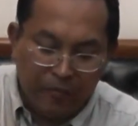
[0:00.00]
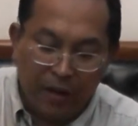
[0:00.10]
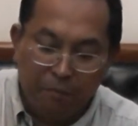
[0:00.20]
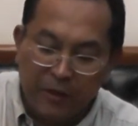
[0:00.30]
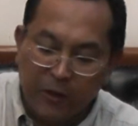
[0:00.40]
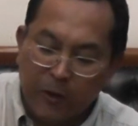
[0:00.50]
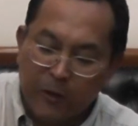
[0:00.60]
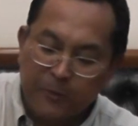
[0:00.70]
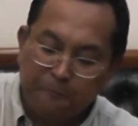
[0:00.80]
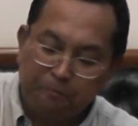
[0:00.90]
And
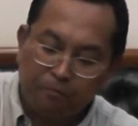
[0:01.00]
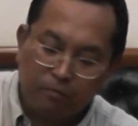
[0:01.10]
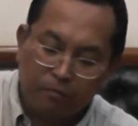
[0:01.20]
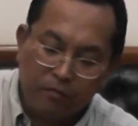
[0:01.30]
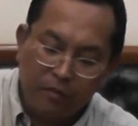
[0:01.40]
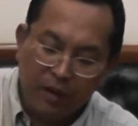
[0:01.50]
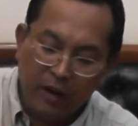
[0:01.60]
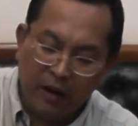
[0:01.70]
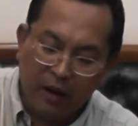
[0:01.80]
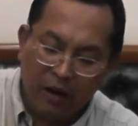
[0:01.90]
because
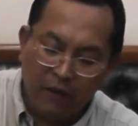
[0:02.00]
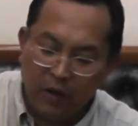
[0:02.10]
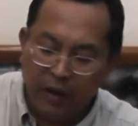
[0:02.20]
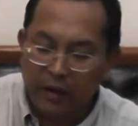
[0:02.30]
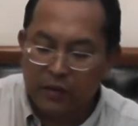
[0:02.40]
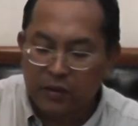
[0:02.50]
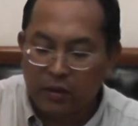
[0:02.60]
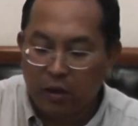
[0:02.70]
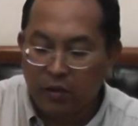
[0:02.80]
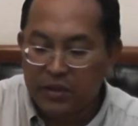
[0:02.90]
our avocados
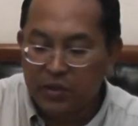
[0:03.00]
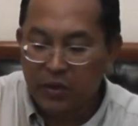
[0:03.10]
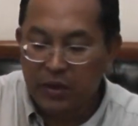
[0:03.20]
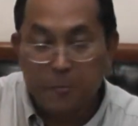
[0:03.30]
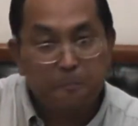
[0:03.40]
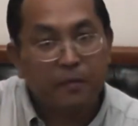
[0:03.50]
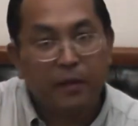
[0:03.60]
are already sweet,